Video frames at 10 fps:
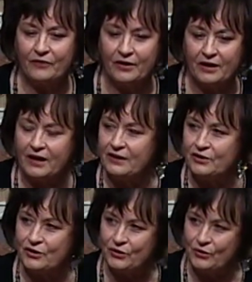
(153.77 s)
got
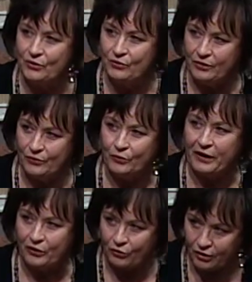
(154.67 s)
to, we're
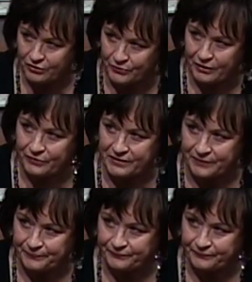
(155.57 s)
at a crossroads.